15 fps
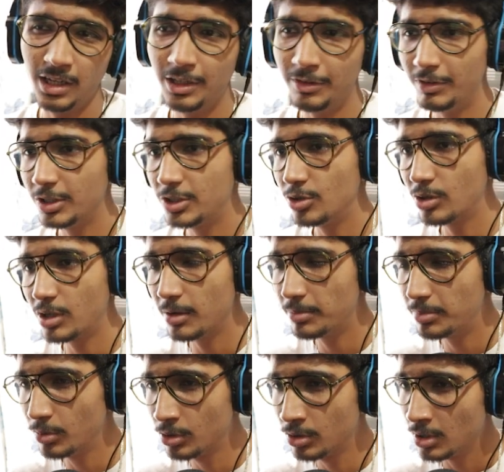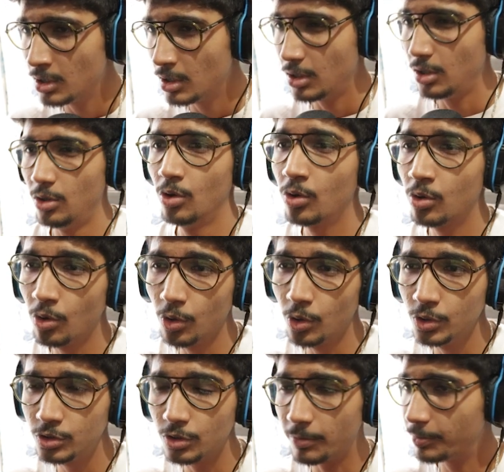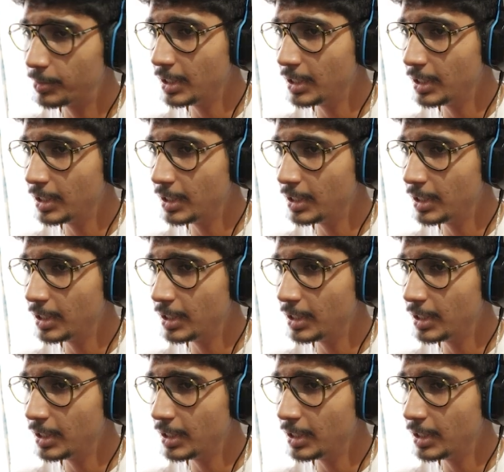in which you can put logos or